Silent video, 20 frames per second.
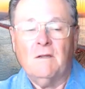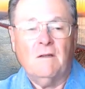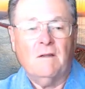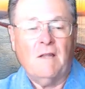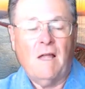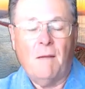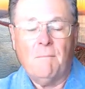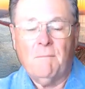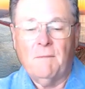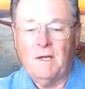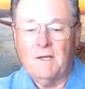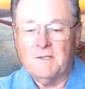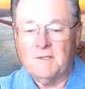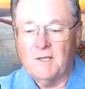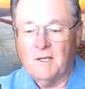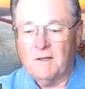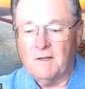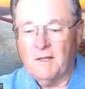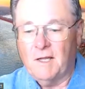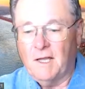That means
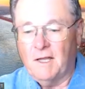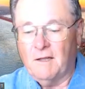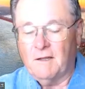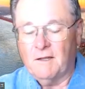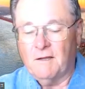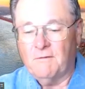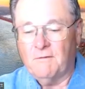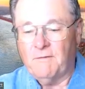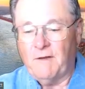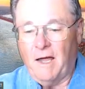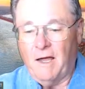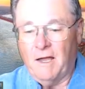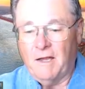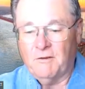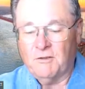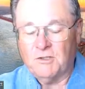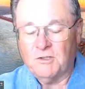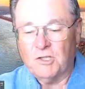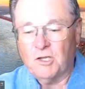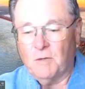that the
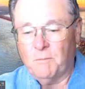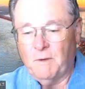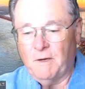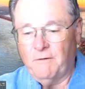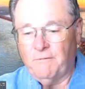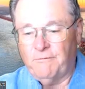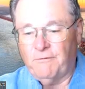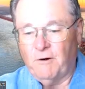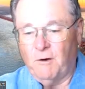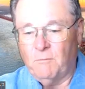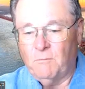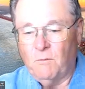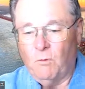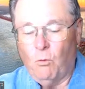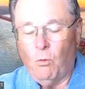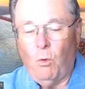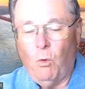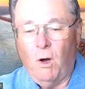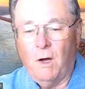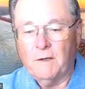values could be from
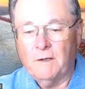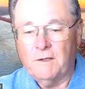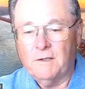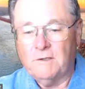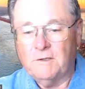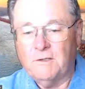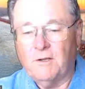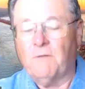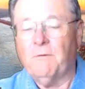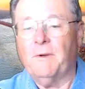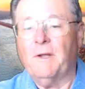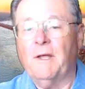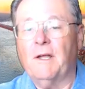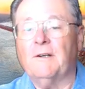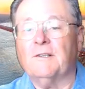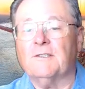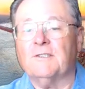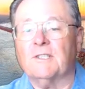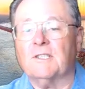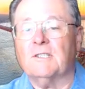1 to
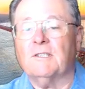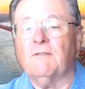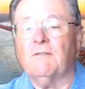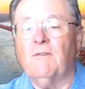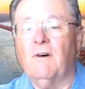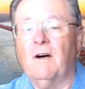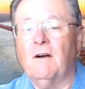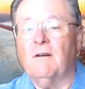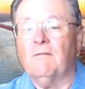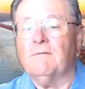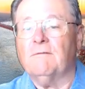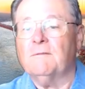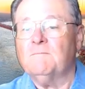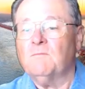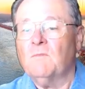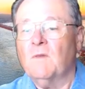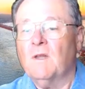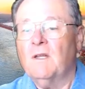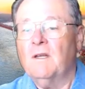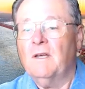365.
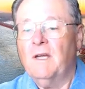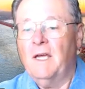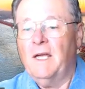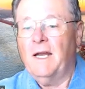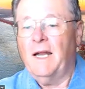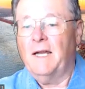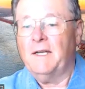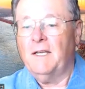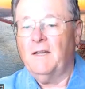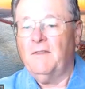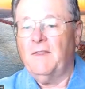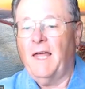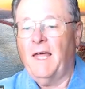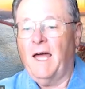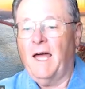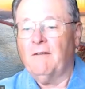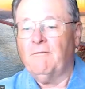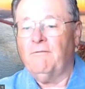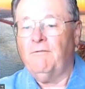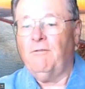And I did
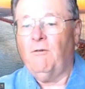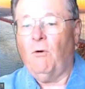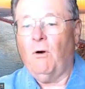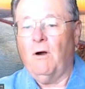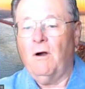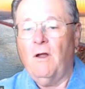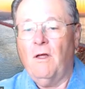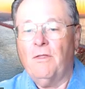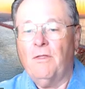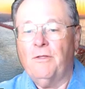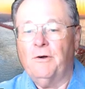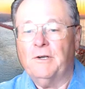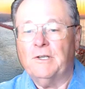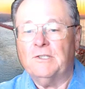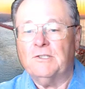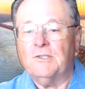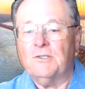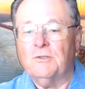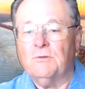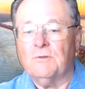that for 30
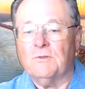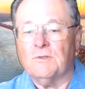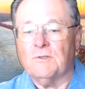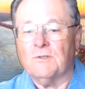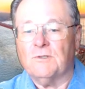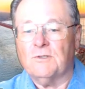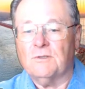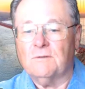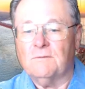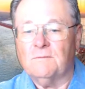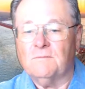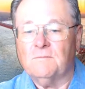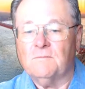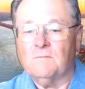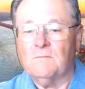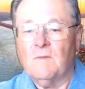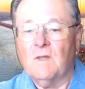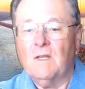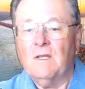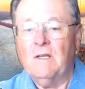students.
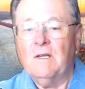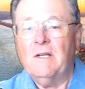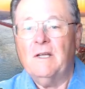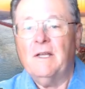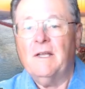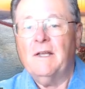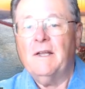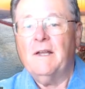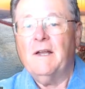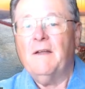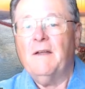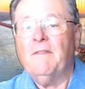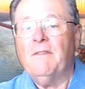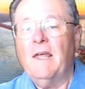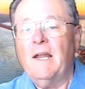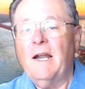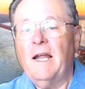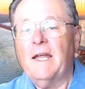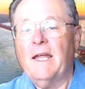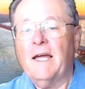
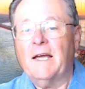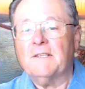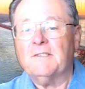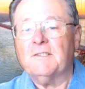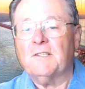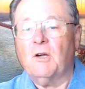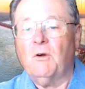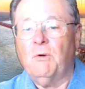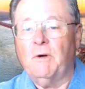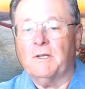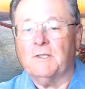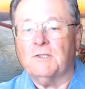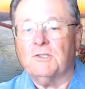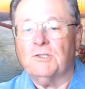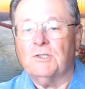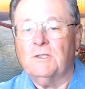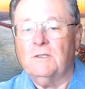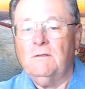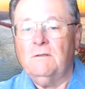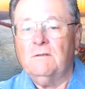Then I asked the
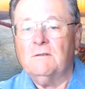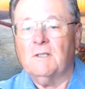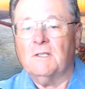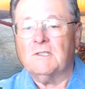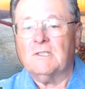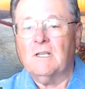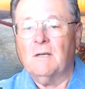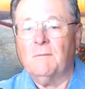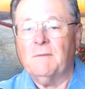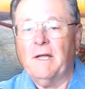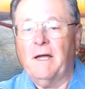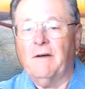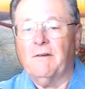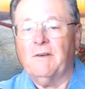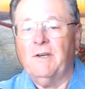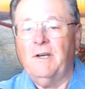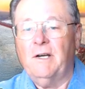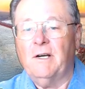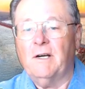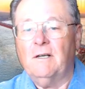question, let's come down
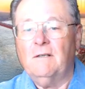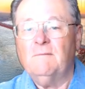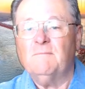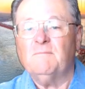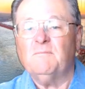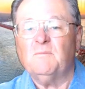here,